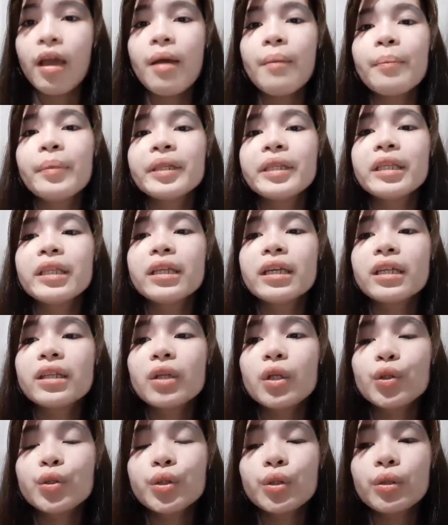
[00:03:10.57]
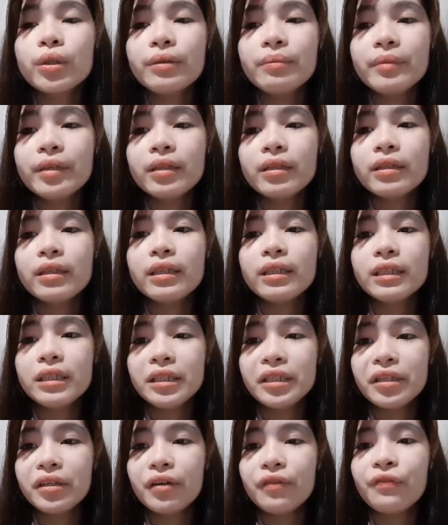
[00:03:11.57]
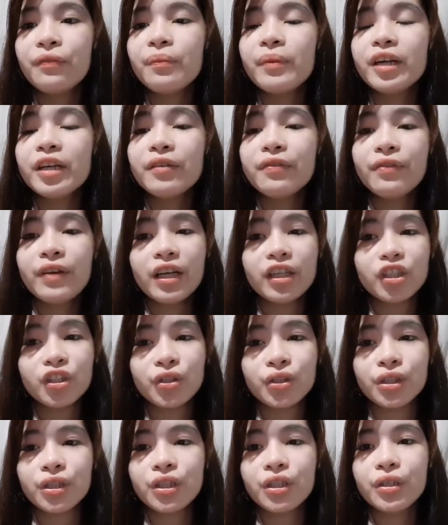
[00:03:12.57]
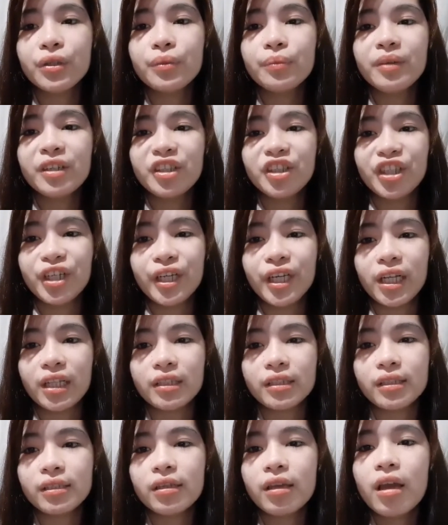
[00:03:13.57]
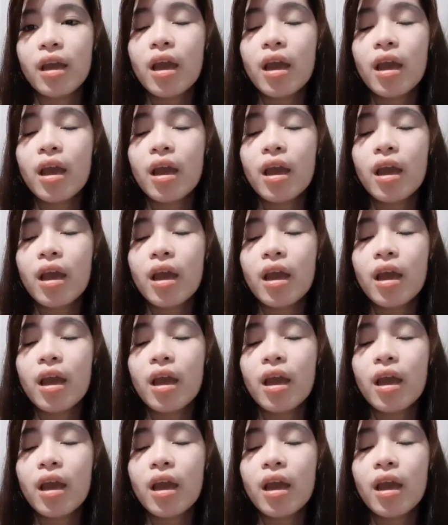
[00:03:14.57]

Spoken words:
but it can also limit the need of manufacturing new materials.